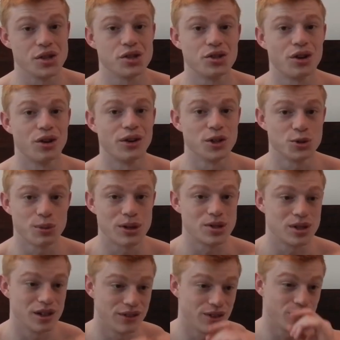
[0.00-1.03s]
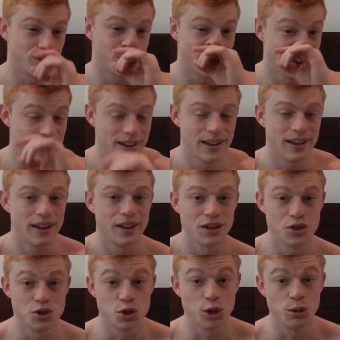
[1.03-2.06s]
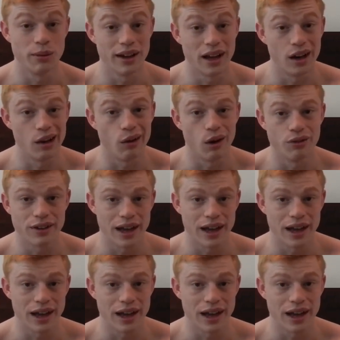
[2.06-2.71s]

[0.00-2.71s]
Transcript: strong, especially if you're consuming a lot of